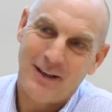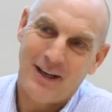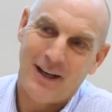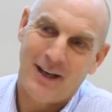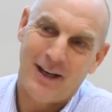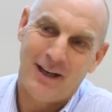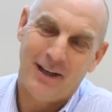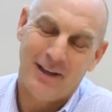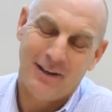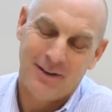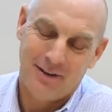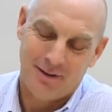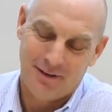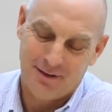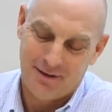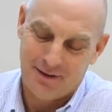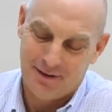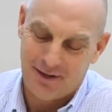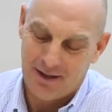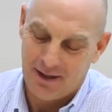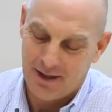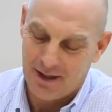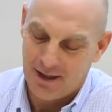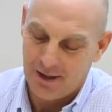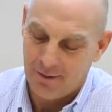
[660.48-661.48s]
Yeah.
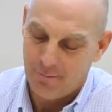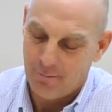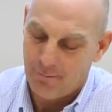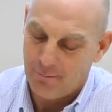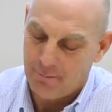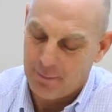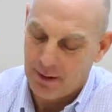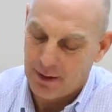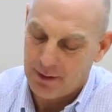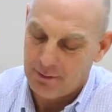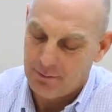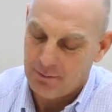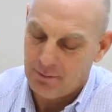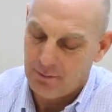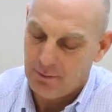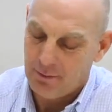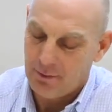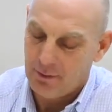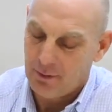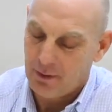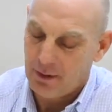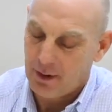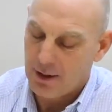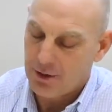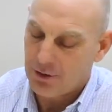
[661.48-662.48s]
Um, but
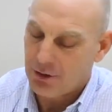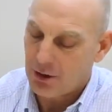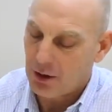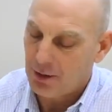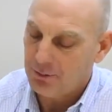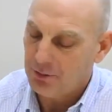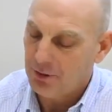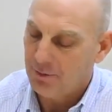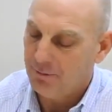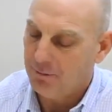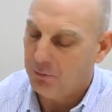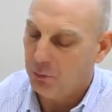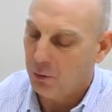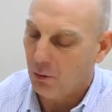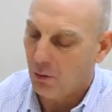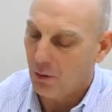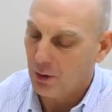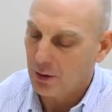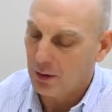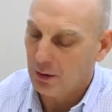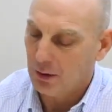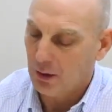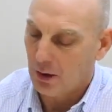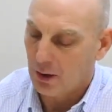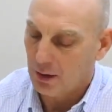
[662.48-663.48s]
in terms of
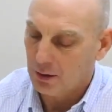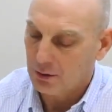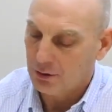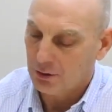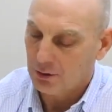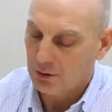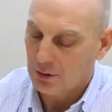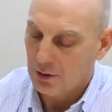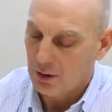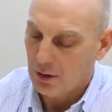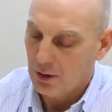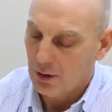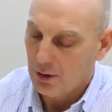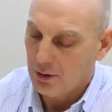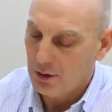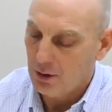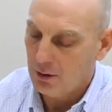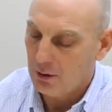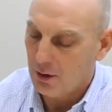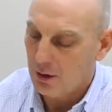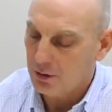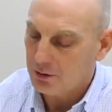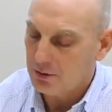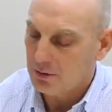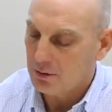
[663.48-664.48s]
water loss,
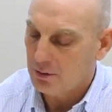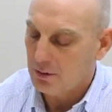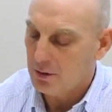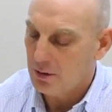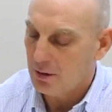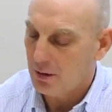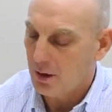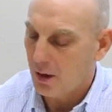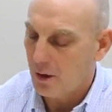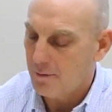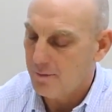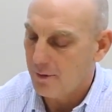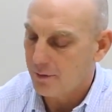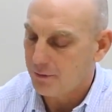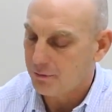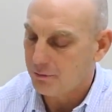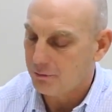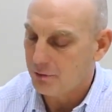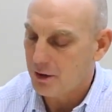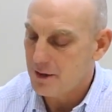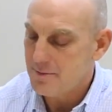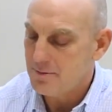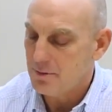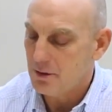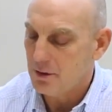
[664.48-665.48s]
you lost over
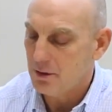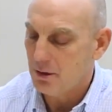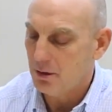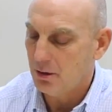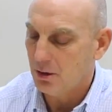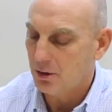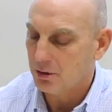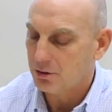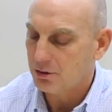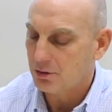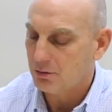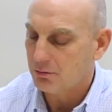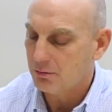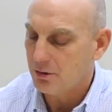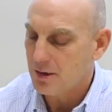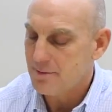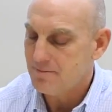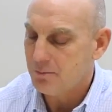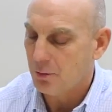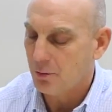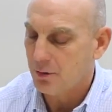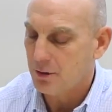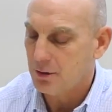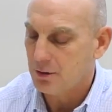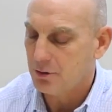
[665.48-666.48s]
three, you lost
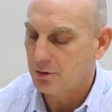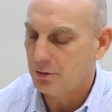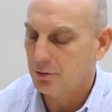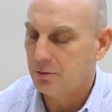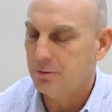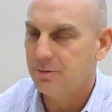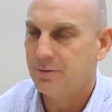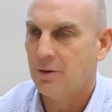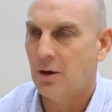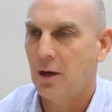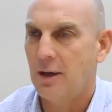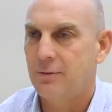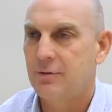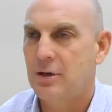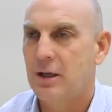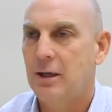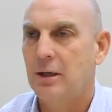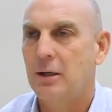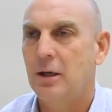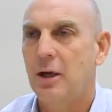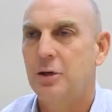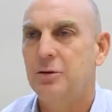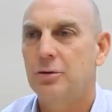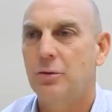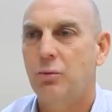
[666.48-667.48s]
3.25
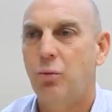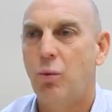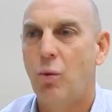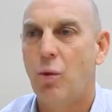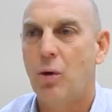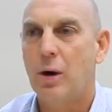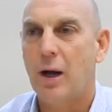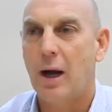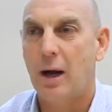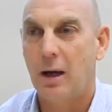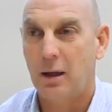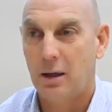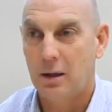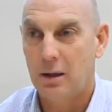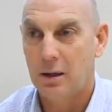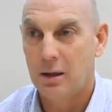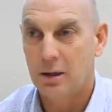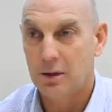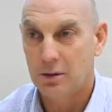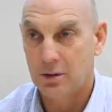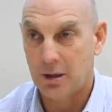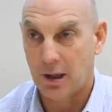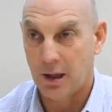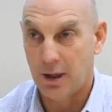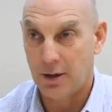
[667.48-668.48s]
kilos of water
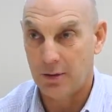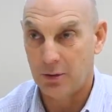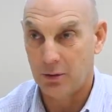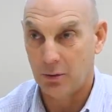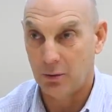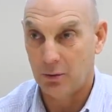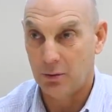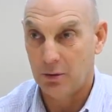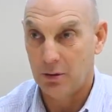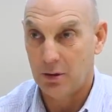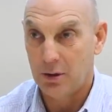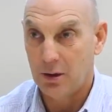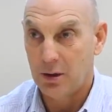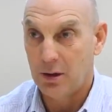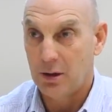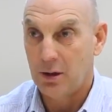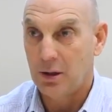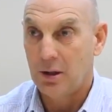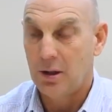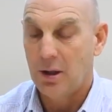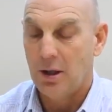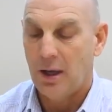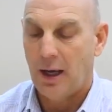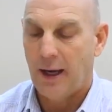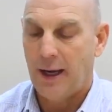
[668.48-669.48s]
total.
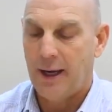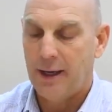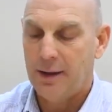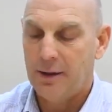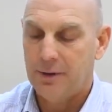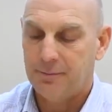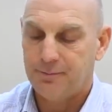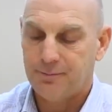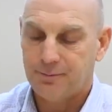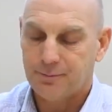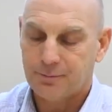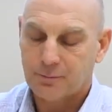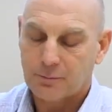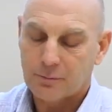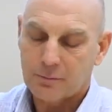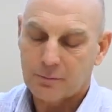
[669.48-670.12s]
And